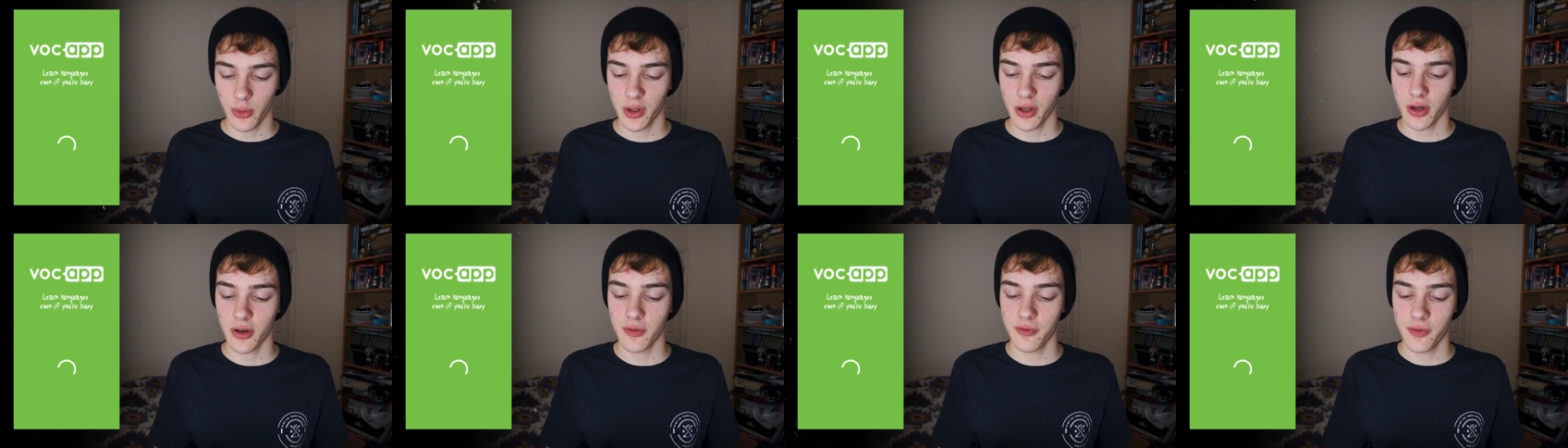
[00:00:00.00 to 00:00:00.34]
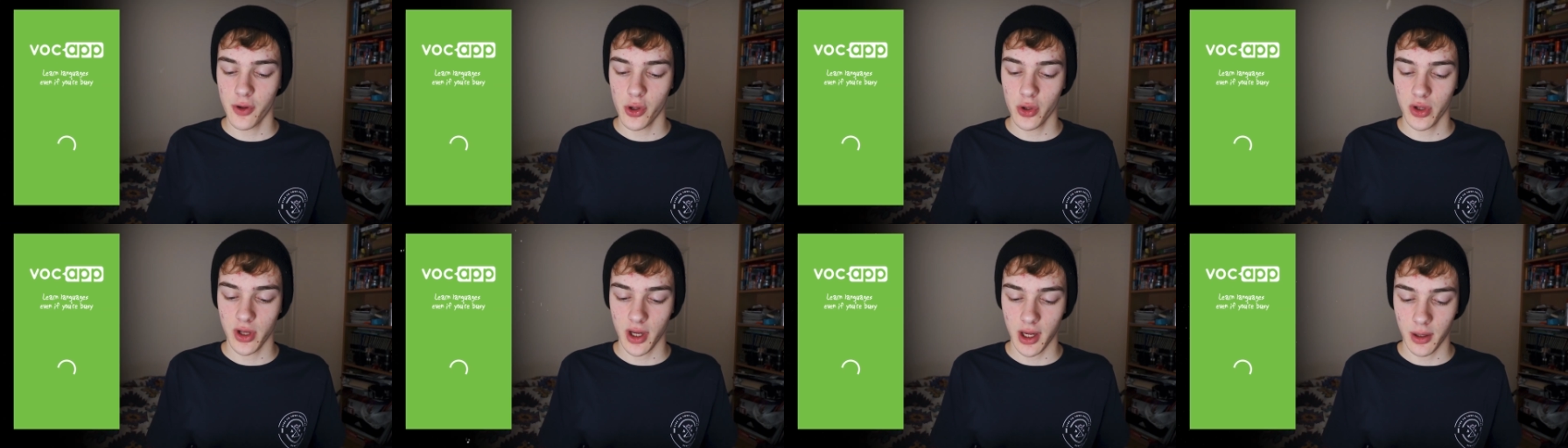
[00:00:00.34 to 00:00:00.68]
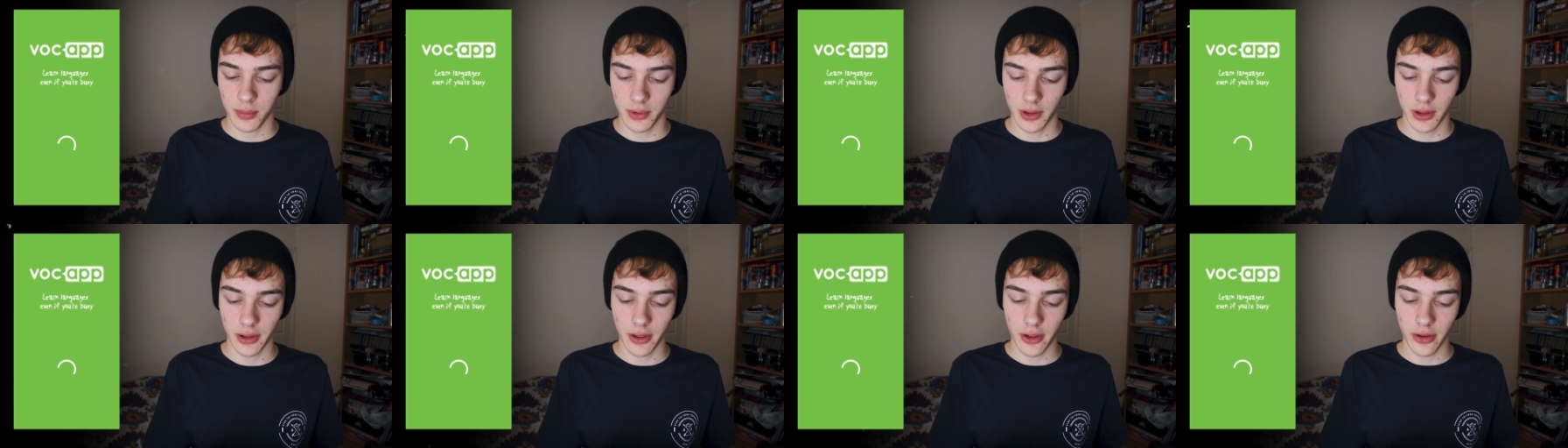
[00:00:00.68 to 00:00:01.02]
we are, Vocab.
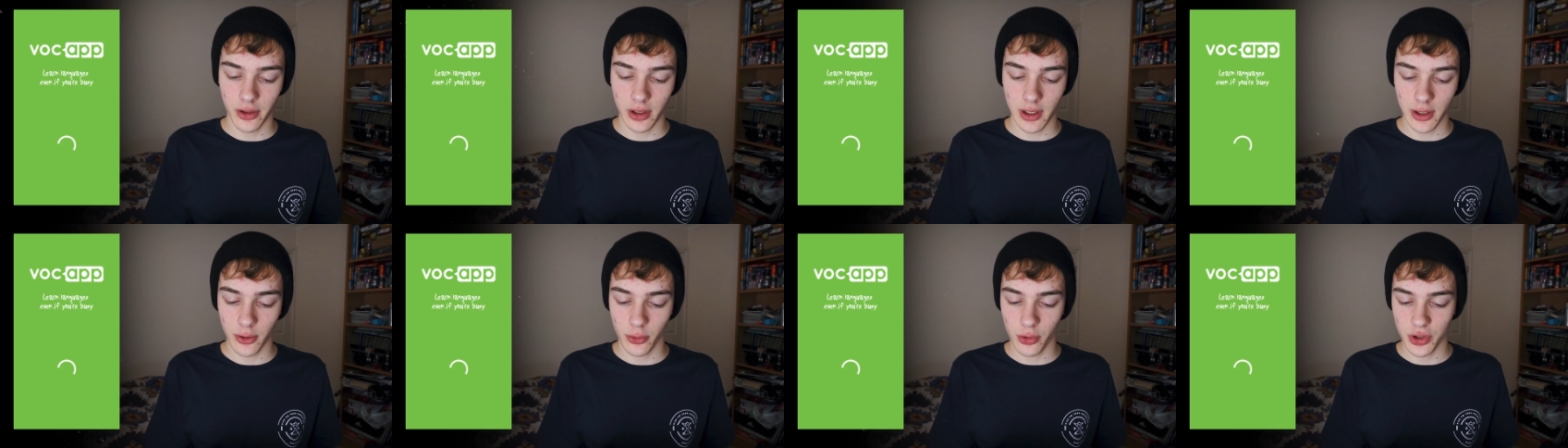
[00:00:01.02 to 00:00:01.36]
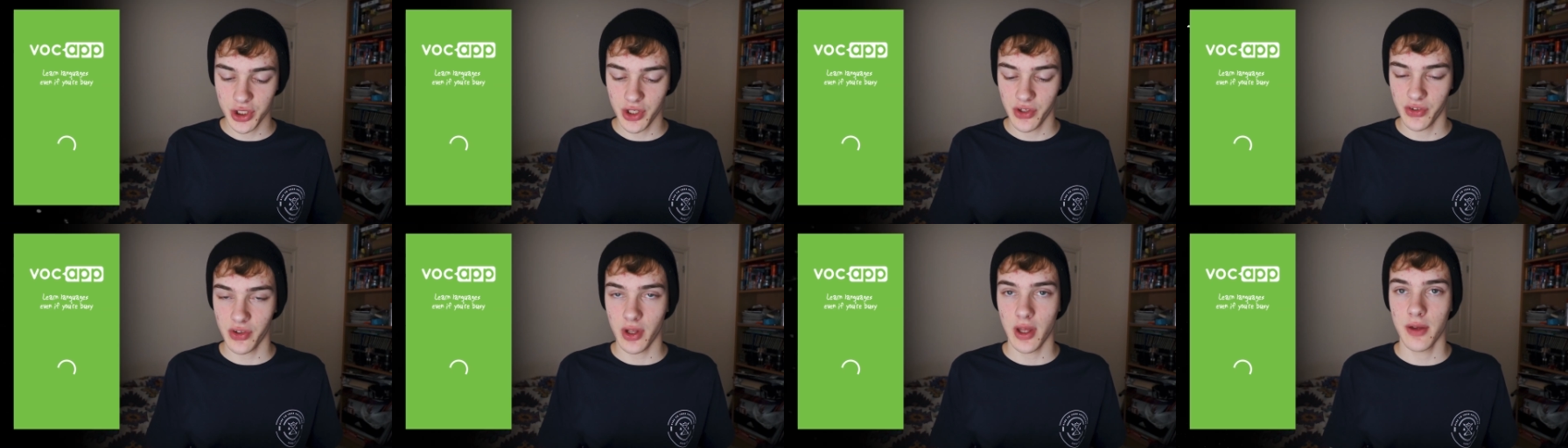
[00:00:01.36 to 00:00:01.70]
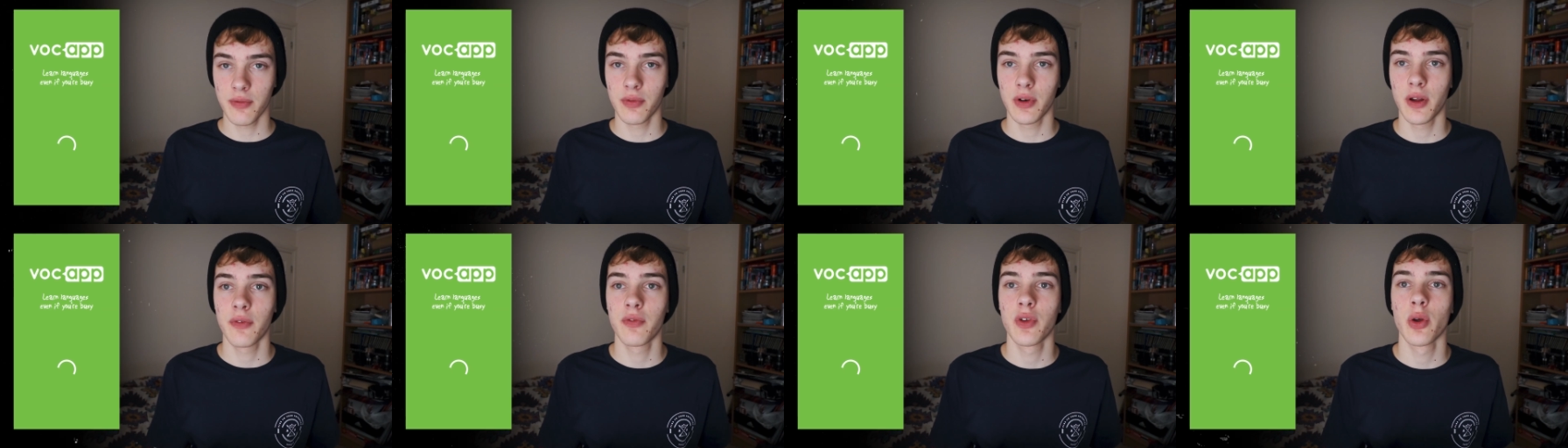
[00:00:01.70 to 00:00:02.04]
Learn languages
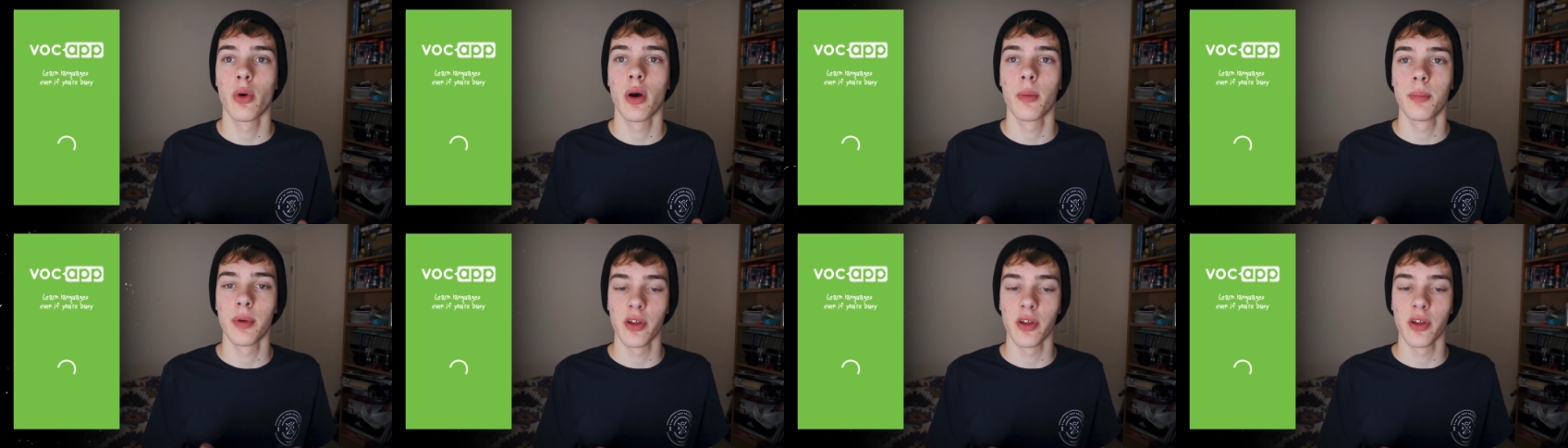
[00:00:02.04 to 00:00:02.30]
even if you are